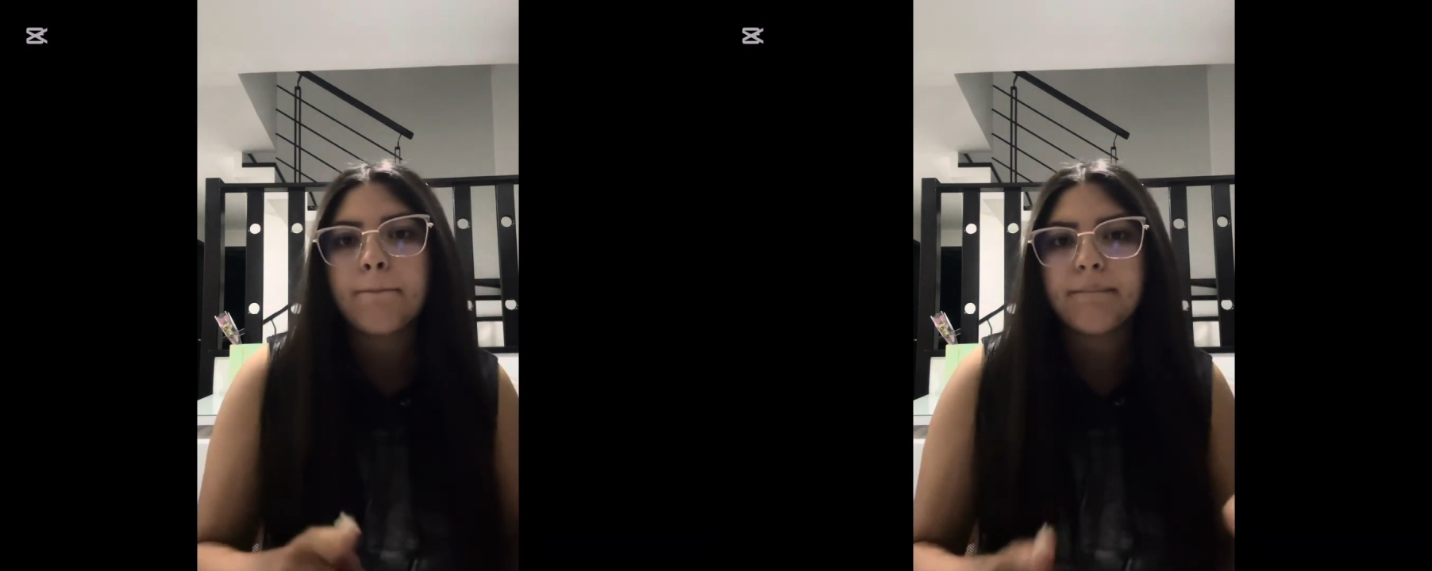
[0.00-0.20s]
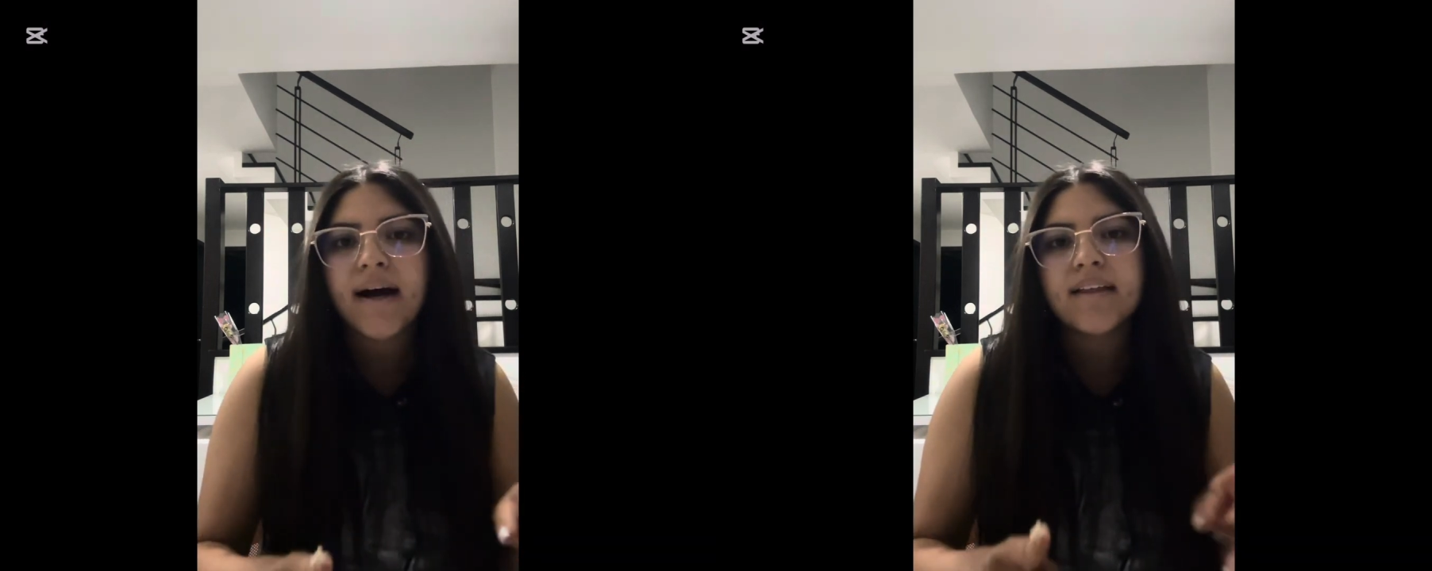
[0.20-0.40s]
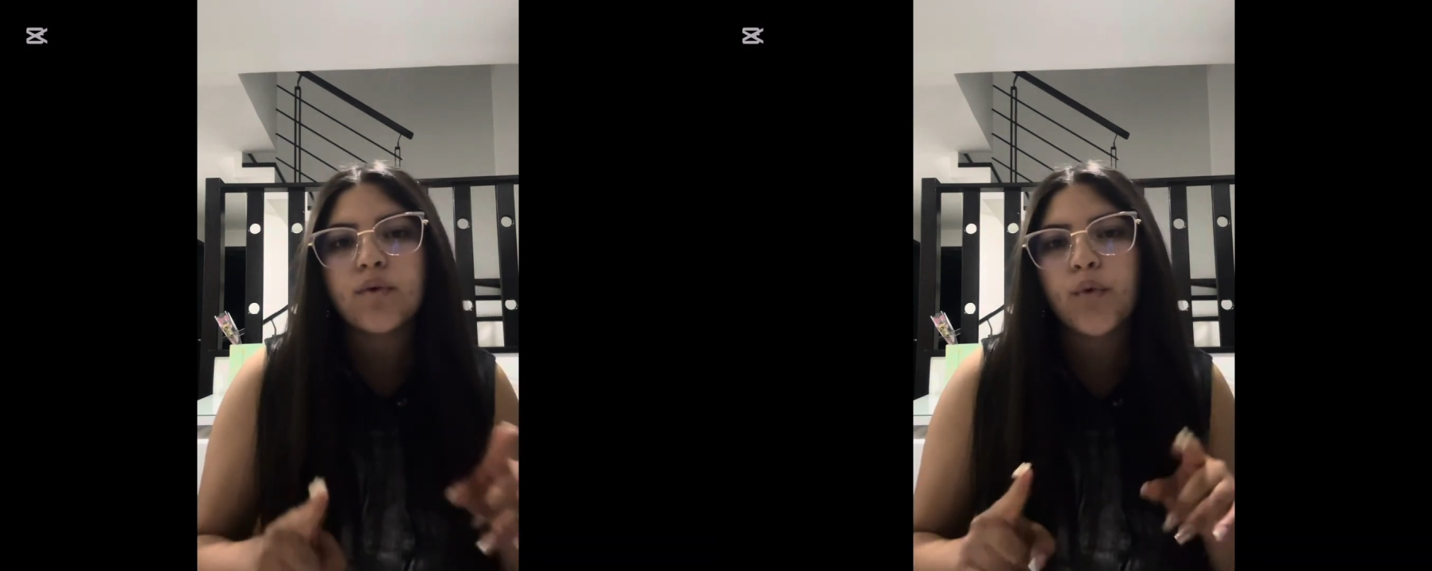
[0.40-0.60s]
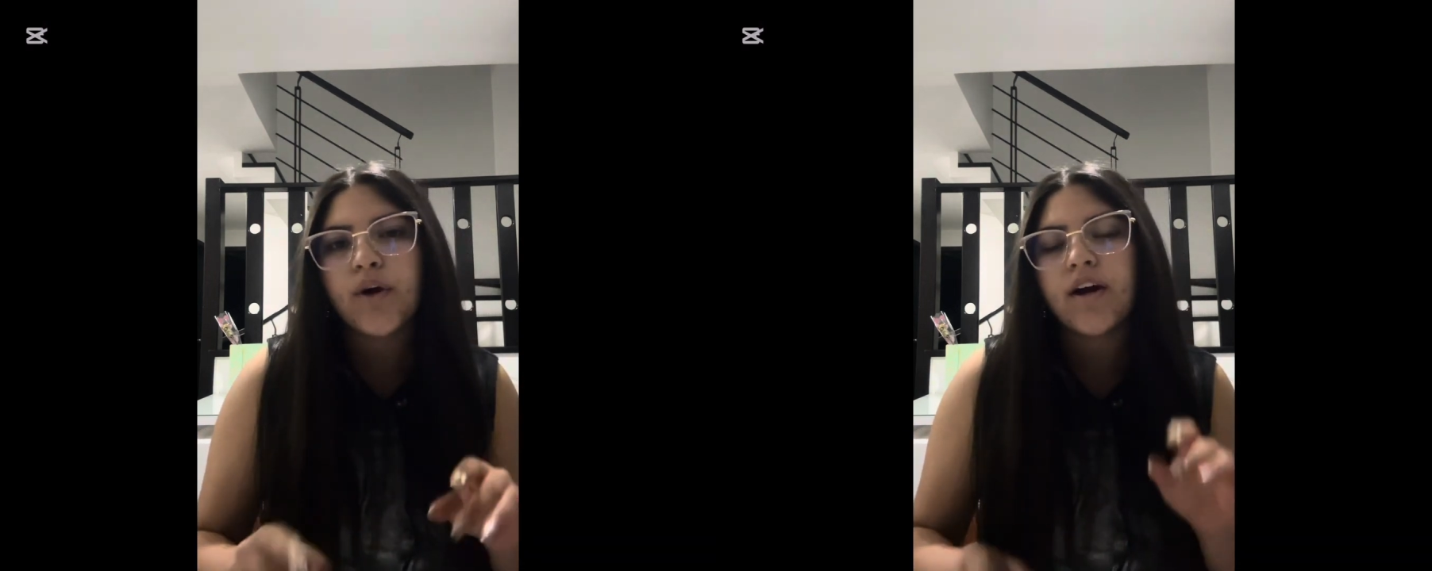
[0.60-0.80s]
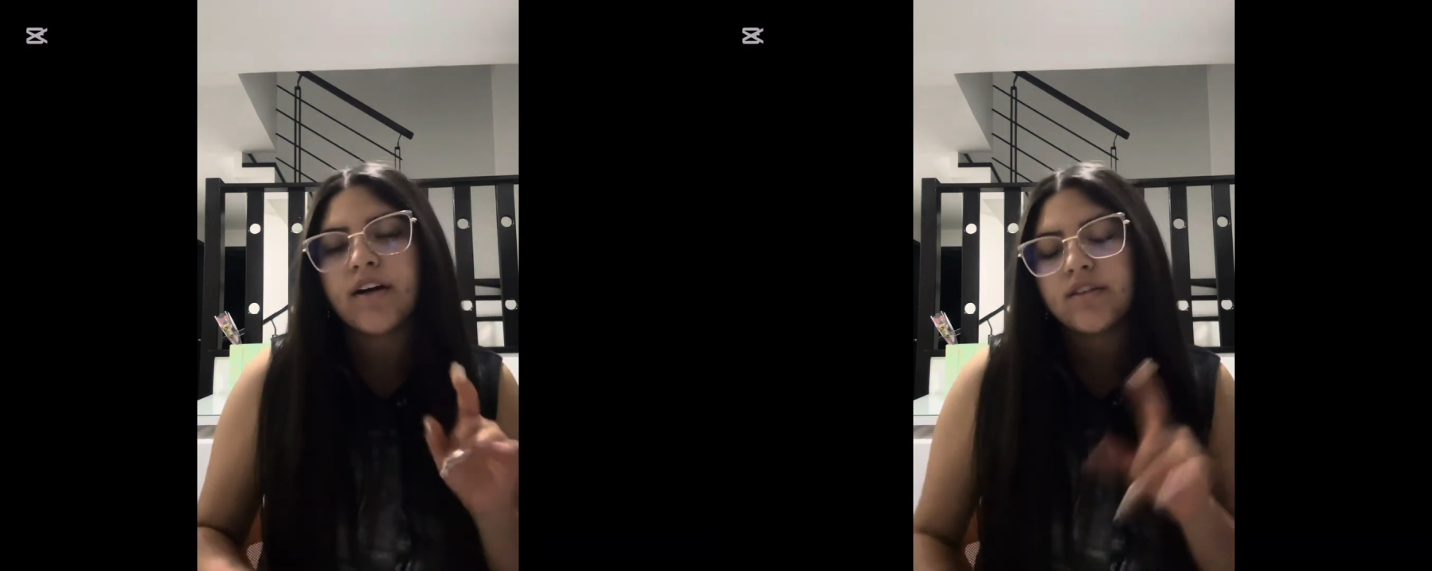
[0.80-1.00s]
but
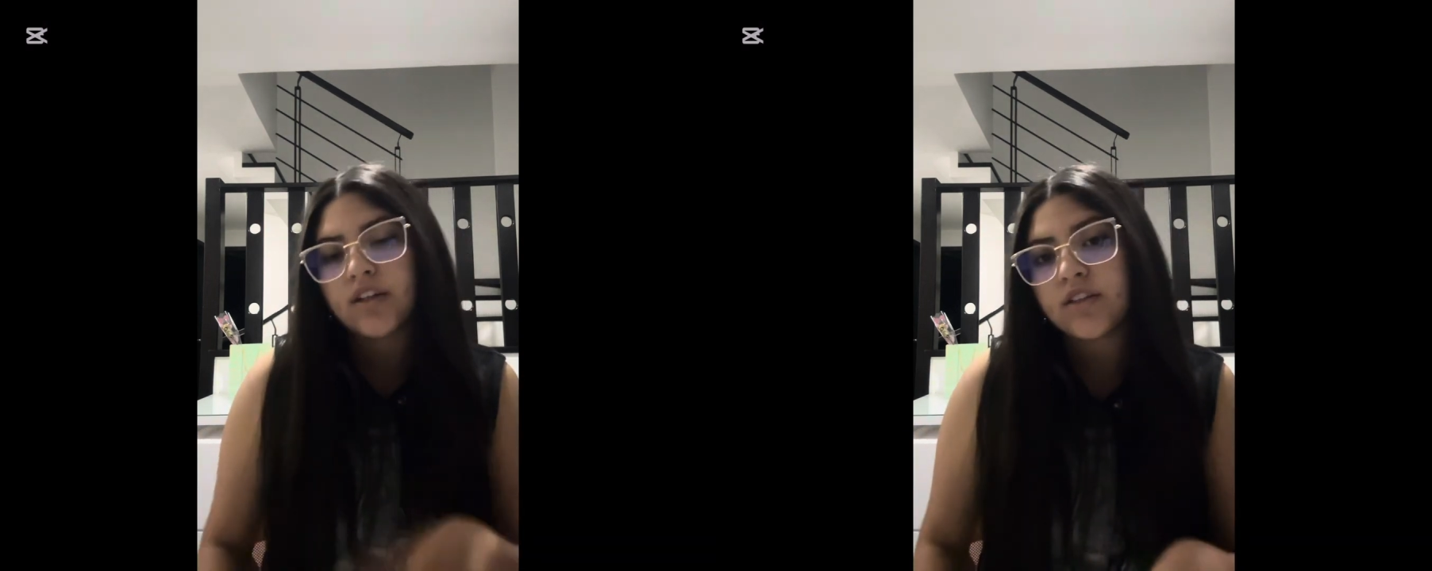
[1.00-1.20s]
we are not